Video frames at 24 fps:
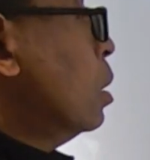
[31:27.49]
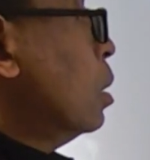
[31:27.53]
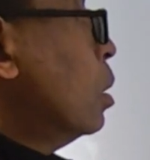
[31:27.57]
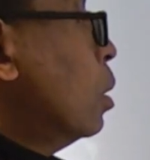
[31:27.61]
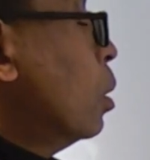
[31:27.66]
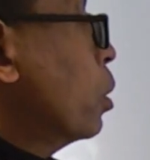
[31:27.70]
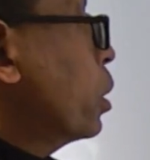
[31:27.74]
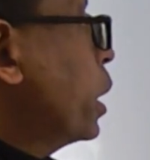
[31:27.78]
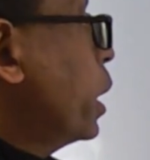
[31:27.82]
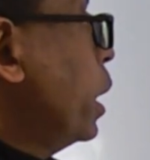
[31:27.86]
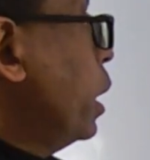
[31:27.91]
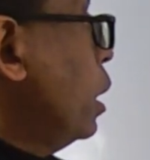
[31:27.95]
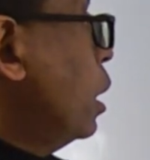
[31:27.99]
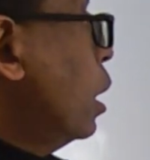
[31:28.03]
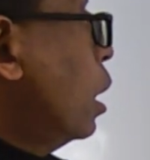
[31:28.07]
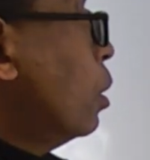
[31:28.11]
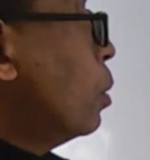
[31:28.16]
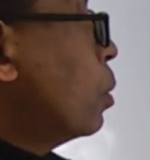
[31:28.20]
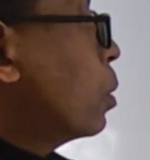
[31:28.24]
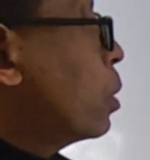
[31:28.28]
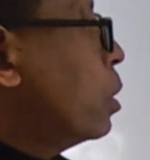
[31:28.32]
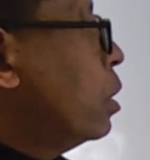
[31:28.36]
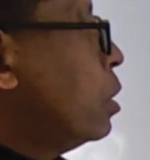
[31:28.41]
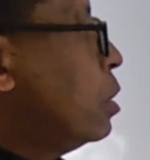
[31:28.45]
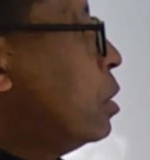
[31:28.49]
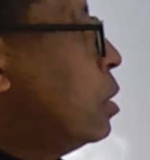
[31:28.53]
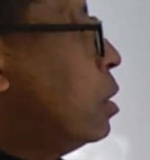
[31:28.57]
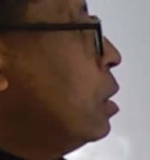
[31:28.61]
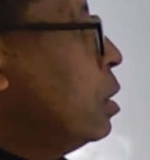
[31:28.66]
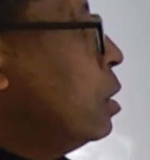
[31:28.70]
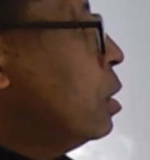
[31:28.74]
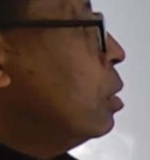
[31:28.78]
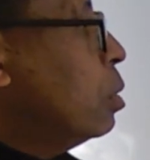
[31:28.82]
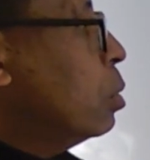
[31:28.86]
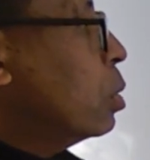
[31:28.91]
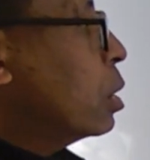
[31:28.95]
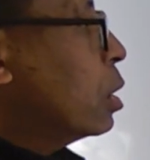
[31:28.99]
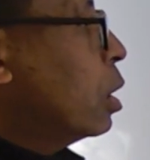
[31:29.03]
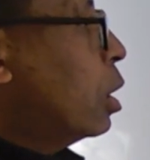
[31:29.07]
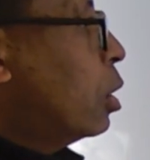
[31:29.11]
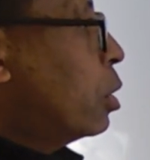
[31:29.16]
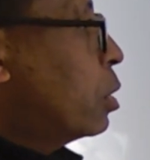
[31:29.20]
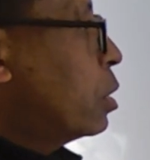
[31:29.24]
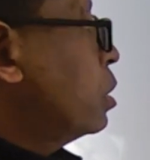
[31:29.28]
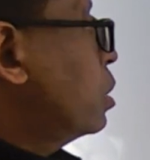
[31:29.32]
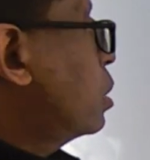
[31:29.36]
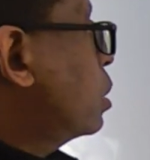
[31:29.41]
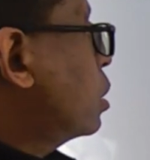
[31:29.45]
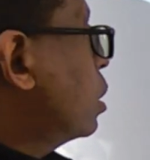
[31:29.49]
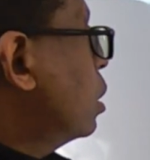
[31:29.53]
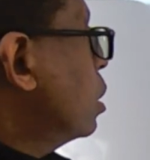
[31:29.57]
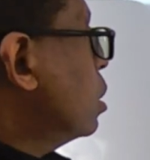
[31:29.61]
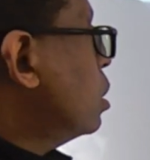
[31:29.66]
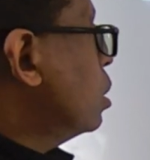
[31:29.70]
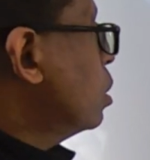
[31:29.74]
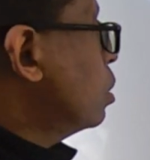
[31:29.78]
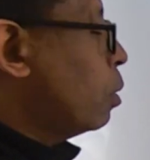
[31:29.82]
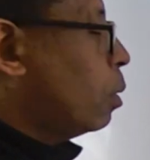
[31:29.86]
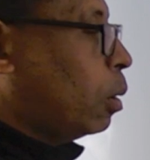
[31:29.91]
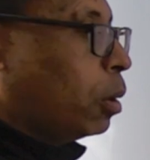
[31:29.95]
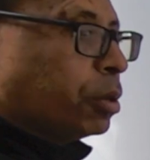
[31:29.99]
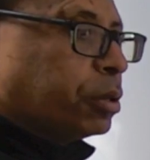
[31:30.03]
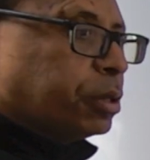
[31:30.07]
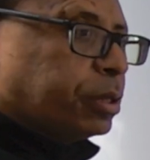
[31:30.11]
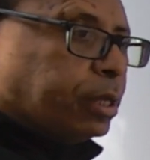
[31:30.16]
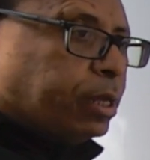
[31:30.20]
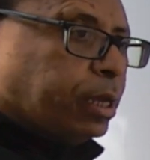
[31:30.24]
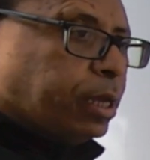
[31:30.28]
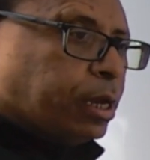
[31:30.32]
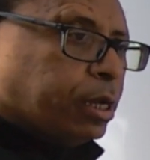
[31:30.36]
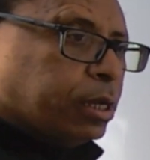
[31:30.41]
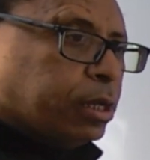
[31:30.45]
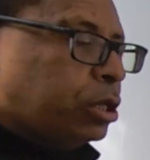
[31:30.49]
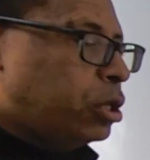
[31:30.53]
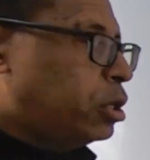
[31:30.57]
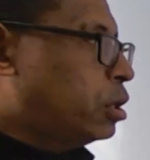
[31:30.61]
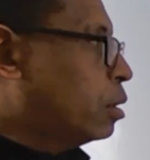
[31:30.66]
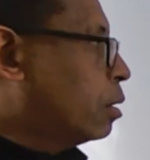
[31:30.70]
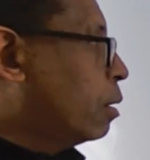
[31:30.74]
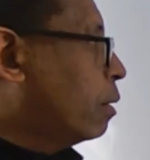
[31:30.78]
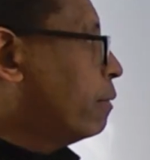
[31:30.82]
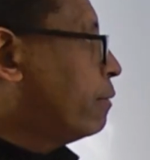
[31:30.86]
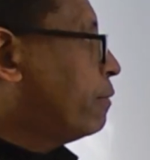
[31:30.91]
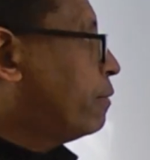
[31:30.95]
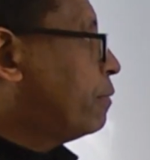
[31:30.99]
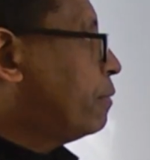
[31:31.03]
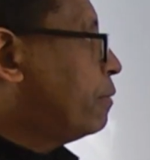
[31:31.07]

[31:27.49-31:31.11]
Okay, now continuing our discussion on the addition of